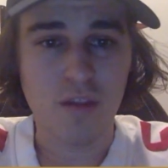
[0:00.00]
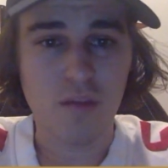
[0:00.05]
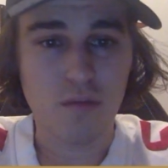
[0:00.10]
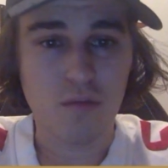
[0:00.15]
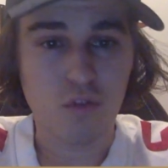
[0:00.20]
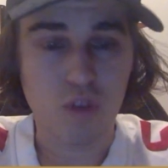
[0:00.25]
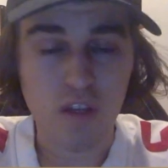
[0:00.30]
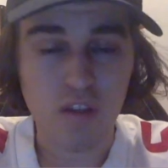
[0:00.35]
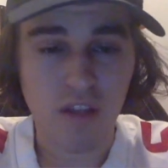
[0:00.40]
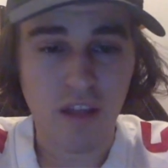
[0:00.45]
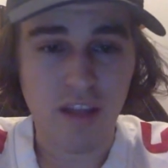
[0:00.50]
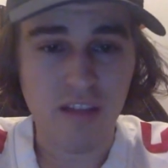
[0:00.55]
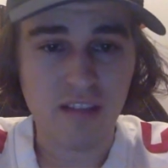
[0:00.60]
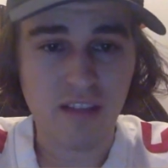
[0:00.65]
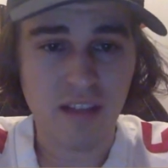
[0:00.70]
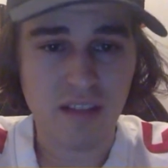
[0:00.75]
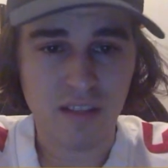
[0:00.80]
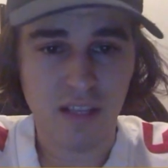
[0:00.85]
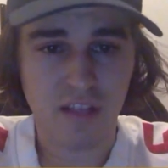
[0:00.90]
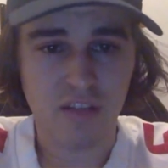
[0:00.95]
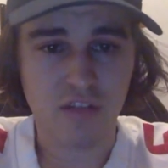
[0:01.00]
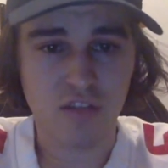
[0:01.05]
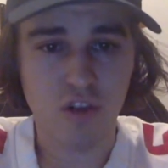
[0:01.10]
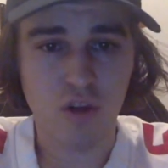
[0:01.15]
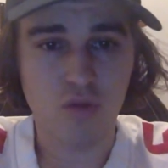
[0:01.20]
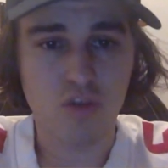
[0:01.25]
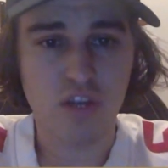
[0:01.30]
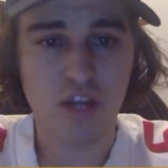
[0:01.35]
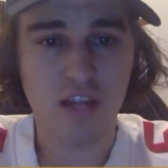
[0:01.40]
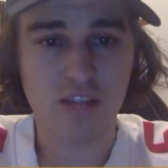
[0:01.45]
Trey Lance has like
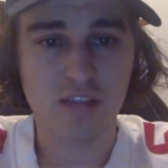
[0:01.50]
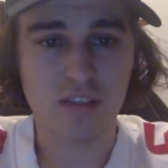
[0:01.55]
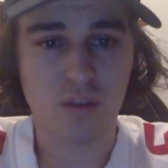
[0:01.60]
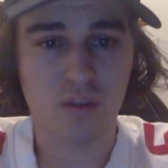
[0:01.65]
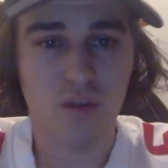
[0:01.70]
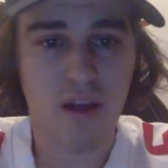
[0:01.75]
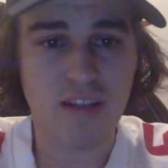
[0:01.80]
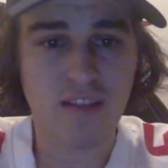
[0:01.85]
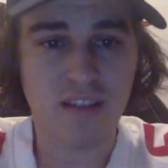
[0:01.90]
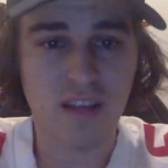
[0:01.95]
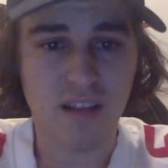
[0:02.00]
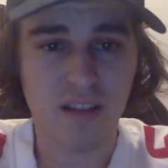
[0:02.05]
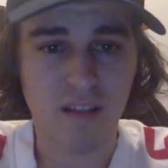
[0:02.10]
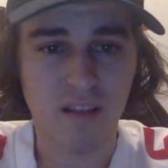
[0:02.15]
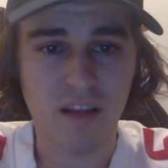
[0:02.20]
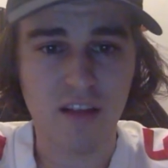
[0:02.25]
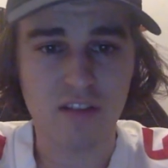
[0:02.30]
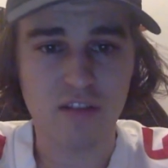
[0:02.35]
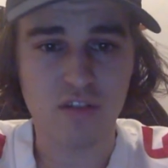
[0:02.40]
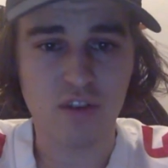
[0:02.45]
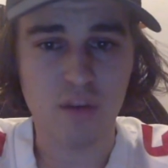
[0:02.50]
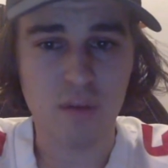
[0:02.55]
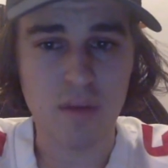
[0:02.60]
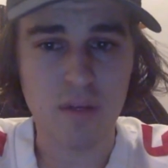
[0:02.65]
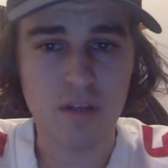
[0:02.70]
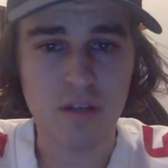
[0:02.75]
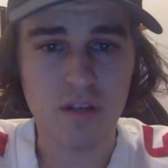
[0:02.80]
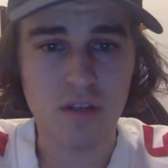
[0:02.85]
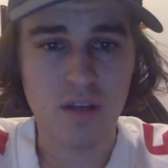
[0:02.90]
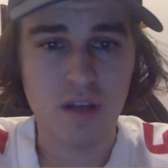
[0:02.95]
no chance on the right side of the line of
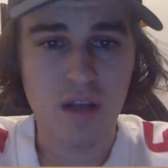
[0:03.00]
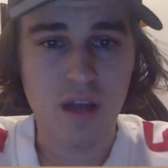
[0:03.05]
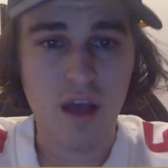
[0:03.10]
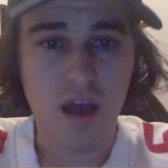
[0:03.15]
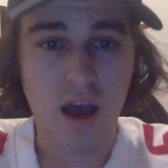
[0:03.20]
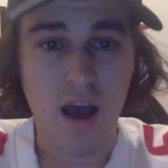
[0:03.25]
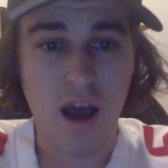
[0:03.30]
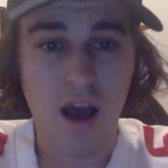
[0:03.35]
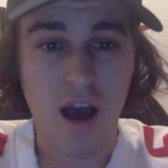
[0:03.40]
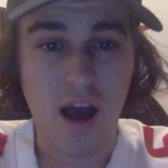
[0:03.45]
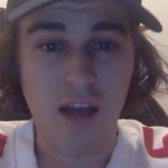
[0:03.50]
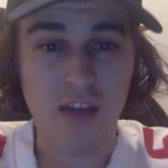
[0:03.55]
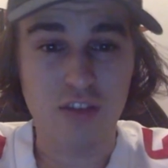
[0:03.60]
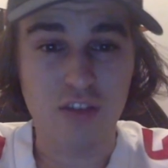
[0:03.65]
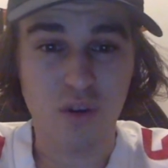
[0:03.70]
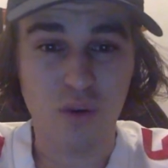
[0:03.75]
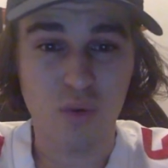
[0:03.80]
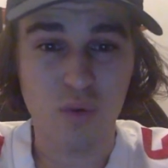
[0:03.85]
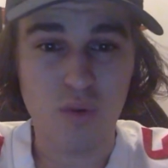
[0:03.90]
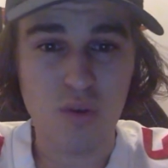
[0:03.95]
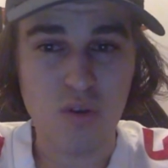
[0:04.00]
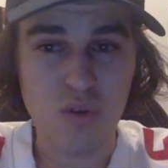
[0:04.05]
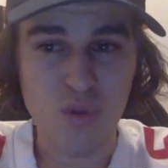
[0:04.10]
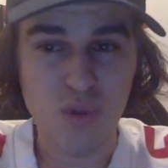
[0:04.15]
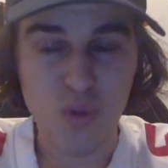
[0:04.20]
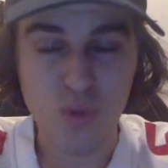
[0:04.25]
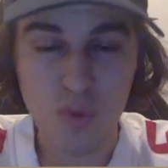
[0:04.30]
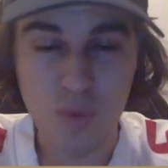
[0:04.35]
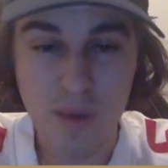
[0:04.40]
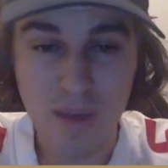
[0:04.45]
scrimmage. So
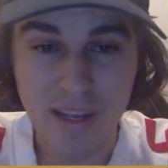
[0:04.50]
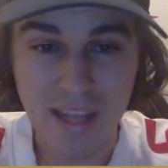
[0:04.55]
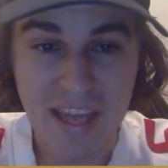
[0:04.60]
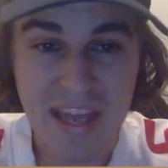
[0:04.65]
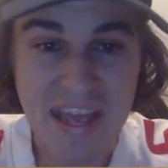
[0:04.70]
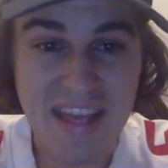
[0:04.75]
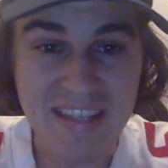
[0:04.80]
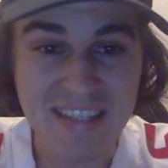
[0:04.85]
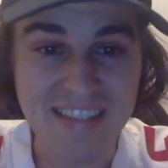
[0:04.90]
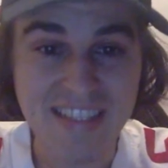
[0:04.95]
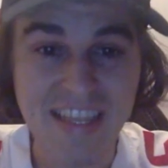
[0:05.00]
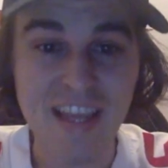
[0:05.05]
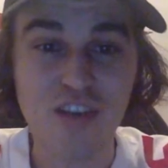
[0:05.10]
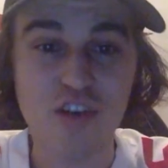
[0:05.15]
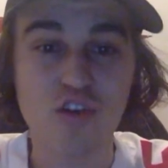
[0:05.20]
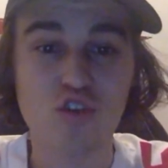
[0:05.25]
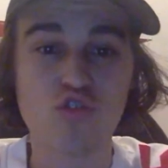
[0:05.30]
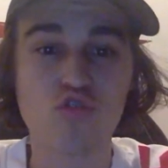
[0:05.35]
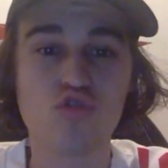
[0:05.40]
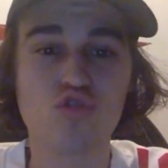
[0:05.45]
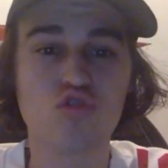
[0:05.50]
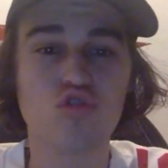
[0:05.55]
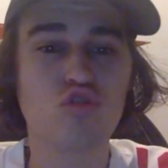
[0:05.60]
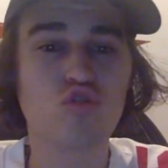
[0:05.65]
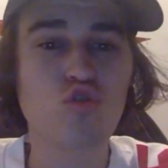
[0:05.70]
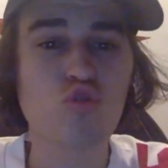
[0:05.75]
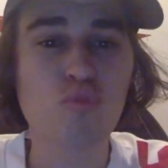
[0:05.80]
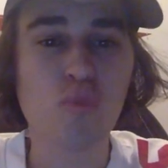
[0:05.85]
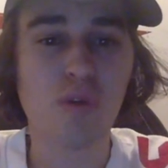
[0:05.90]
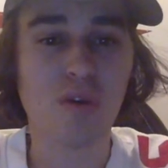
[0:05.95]
you made his day
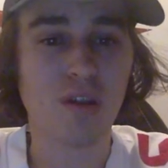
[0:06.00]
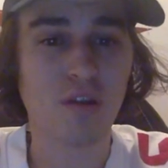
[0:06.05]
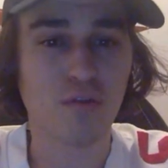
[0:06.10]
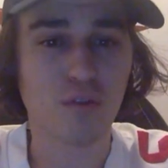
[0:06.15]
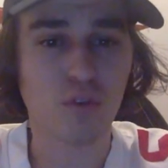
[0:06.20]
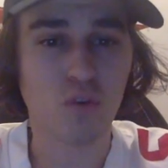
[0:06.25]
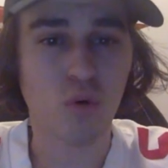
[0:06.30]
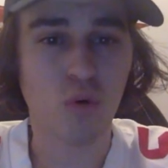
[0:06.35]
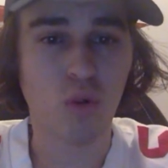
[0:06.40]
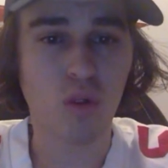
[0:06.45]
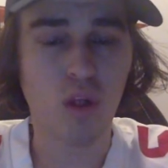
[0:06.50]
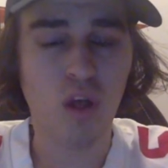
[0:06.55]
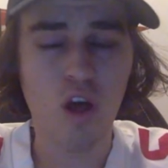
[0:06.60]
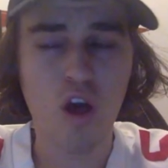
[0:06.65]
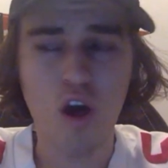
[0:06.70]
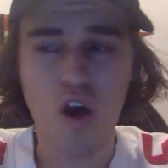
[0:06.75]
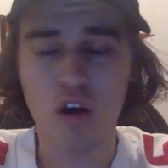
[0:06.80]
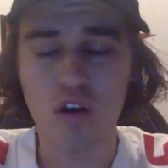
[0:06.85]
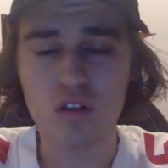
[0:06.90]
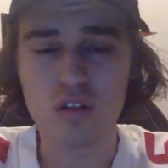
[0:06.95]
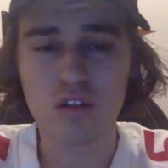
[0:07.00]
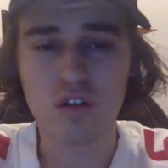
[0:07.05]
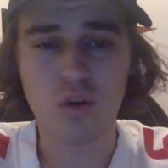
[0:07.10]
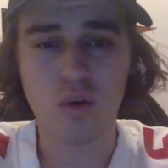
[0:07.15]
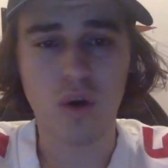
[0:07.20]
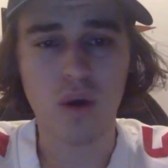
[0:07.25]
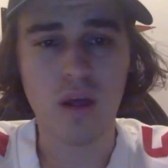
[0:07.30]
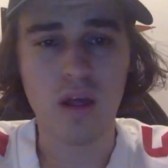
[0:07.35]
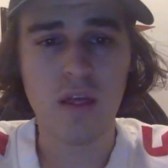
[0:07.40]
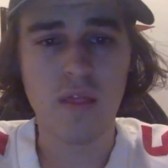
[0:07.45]
super difficult.
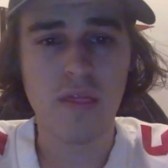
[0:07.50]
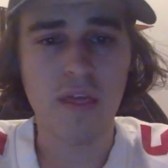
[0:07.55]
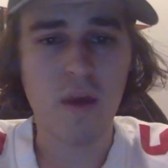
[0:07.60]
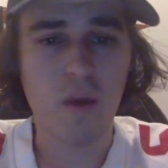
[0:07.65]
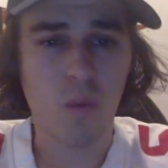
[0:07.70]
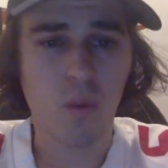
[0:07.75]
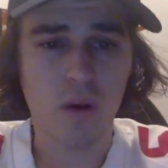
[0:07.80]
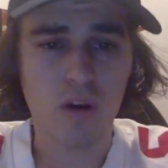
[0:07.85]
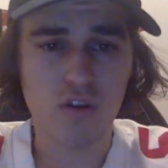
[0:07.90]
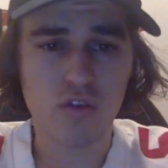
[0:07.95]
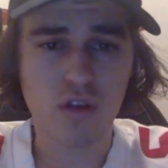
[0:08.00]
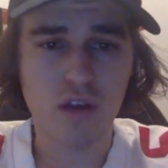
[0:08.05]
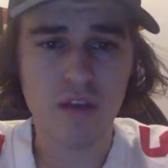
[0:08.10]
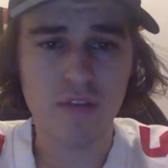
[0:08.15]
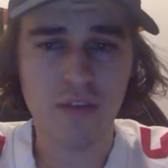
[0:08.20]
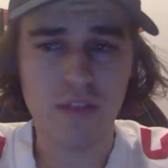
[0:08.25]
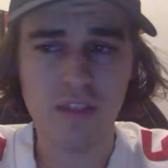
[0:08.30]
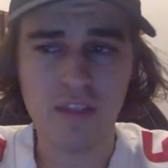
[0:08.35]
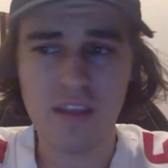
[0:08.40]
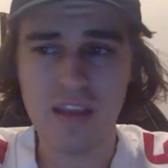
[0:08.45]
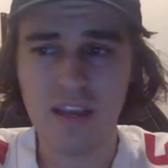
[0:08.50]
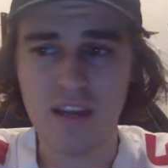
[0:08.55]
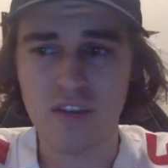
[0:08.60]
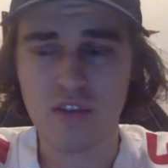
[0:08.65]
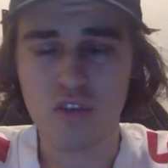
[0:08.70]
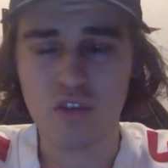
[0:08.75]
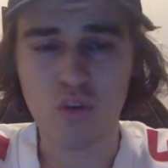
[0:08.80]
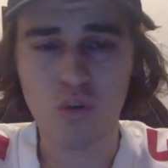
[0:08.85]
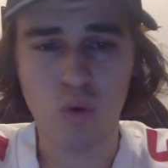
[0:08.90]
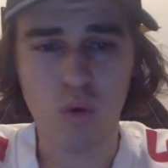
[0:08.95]
Also, that one drive, I think he had
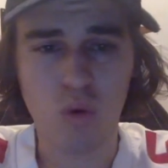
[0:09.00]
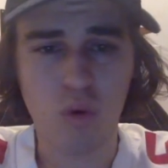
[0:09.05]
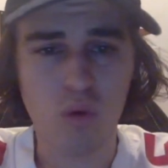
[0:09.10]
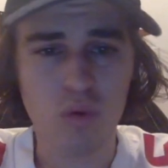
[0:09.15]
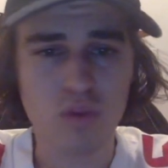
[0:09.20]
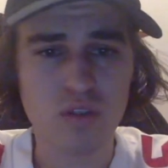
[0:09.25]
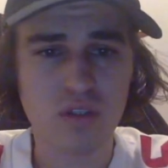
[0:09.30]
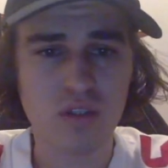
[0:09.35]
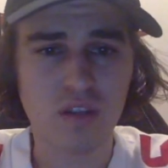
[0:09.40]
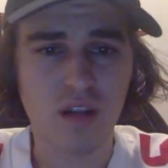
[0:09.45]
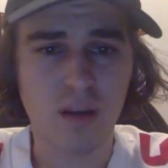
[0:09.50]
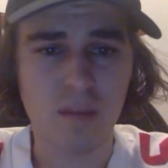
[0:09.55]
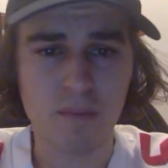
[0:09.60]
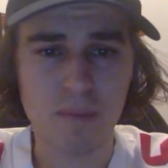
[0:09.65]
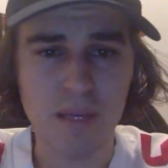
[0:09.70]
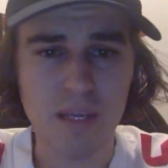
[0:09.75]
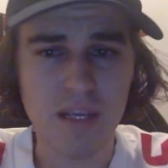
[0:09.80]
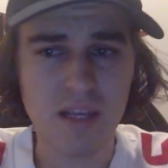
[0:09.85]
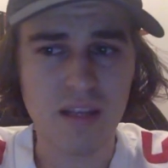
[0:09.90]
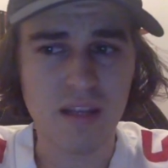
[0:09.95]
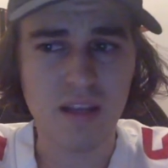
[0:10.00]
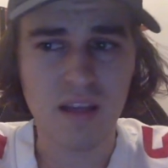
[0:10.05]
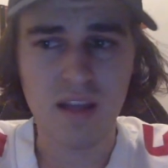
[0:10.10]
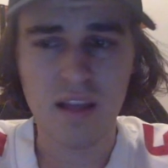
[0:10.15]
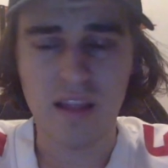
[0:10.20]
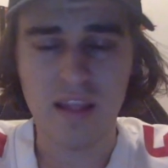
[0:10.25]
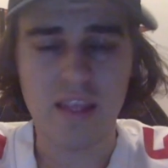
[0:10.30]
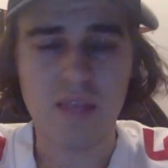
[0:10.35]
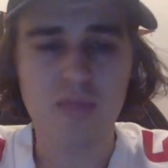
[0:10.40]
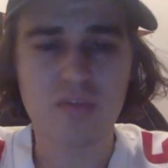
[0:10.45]
2 holds, got beat.
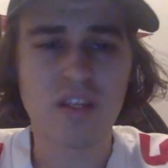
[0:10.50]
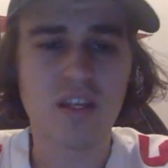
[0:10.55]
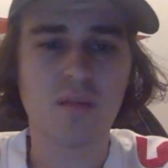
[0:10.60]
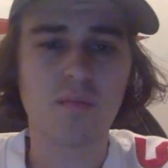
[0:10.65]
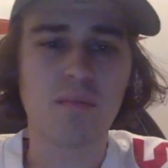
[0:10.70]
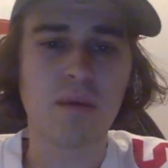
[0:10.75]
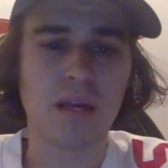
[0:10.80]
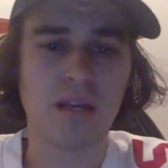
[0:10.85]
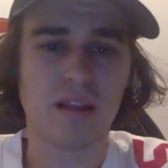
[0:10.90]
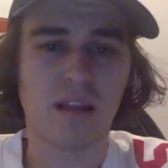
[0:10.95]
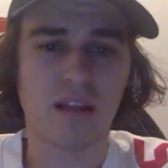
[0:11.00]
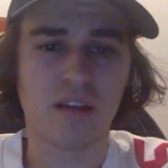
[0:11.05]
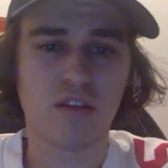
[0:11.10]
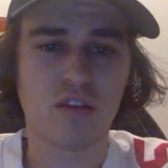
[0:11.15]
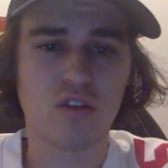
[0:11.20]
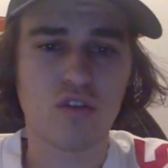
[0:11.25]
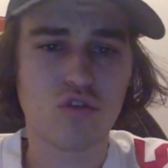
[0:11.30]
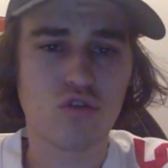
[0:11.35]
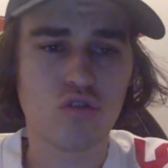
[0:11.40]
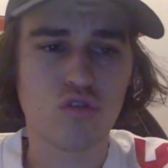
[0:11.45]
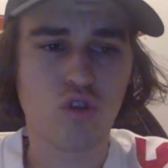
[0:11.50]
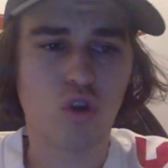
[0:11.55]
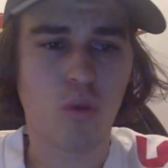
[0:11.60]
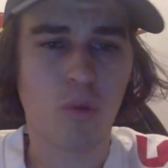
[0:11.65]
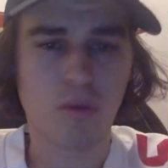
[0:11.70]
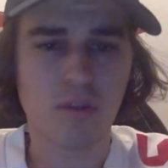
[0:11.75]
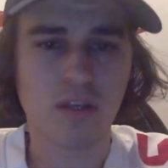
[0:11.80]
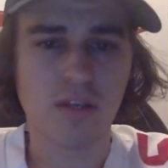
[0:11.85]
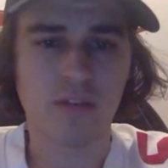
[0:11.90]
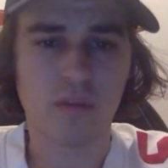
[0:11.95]
Like he was getting beat like
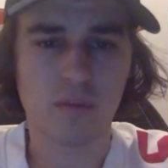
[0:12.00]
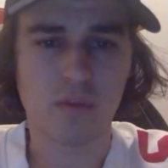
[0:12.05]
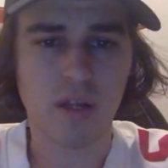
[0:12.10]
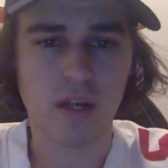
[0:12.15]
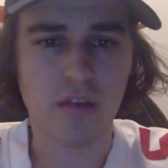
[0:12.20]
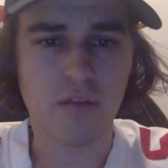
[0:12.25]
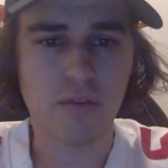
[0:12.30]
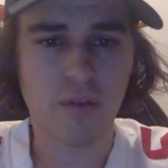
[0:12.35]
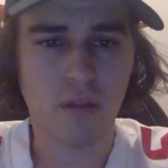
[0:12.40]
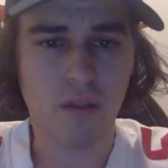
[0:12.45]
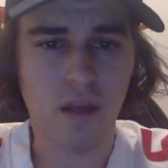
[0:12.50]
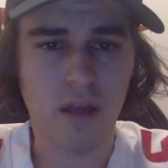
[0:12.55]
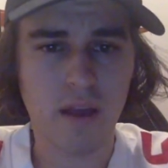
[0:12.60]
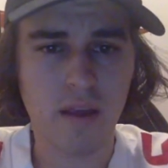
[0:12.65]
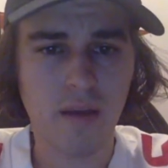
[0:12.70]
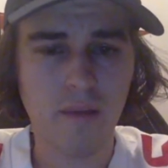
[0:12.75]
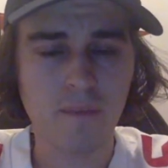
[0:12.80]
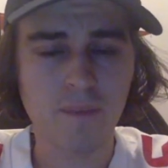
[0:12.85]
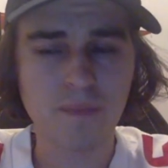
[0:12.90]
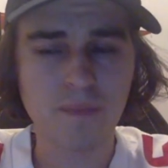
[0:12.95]
almost every play, it felt like.